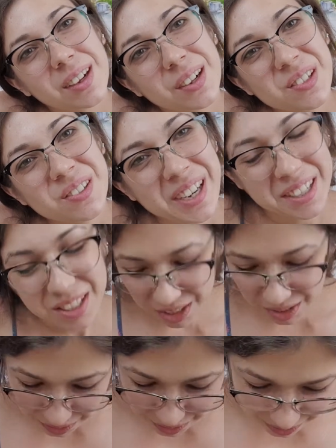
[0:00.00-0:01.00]
All right,
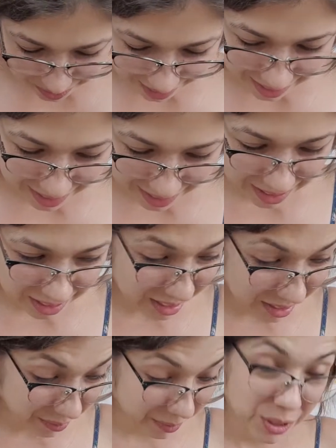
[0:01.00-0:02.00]
so it's
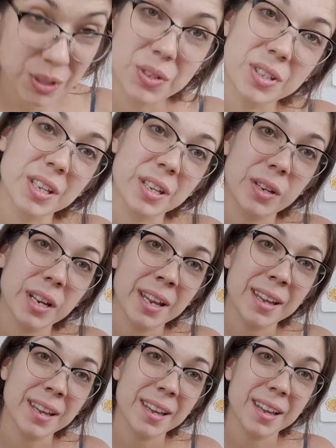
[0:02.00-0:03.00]
Tuesday
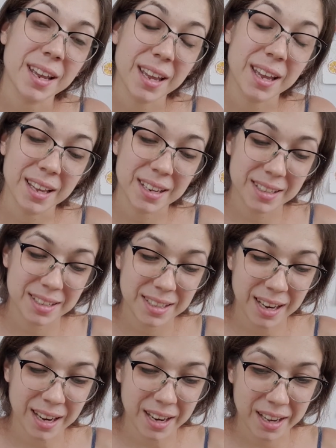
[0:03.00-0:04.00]
today, and
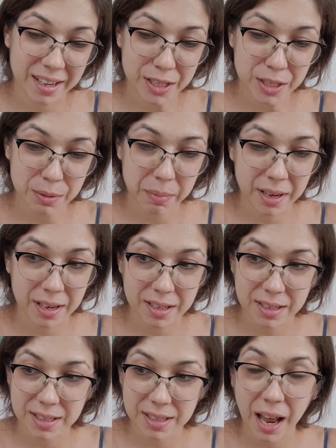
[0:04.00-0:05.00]
I
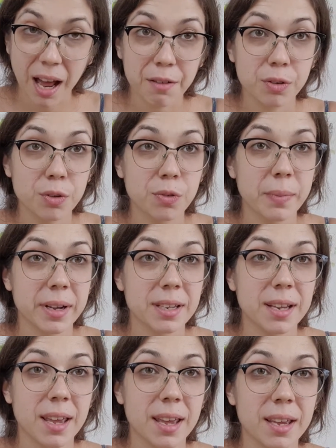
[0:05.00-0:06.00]
spent half of my
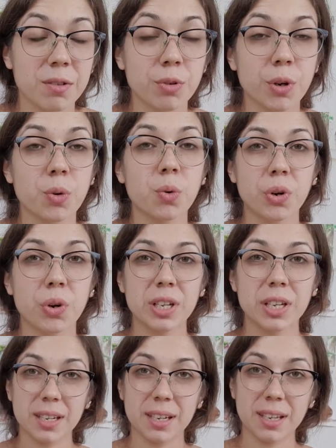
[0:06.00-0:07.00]
day
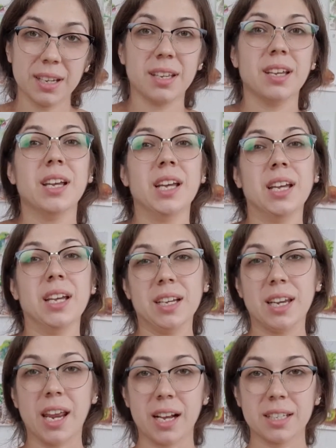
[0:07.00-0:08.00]
recording
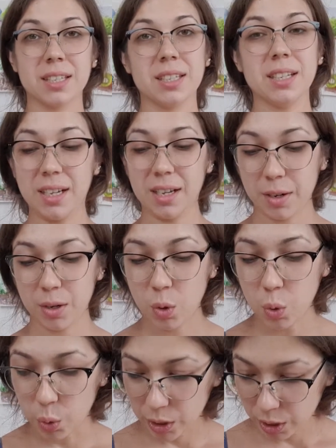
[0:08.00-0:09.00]
next
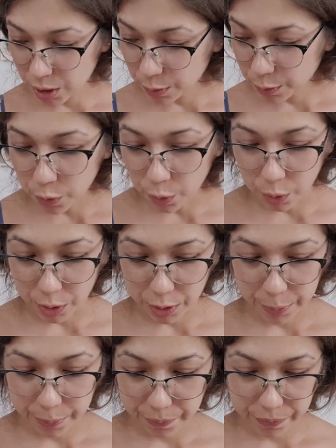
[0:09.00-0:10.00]
course
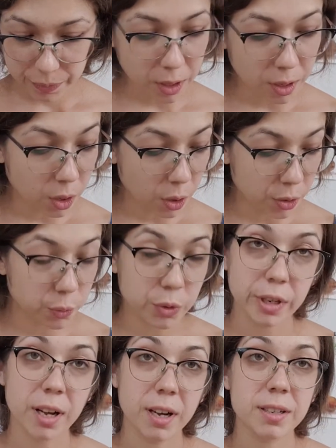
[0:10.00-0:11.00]
for Learn
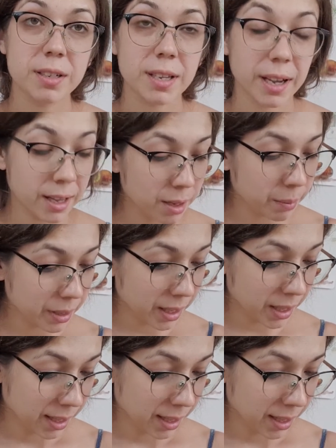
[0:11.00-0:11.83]
Watercolors Academy.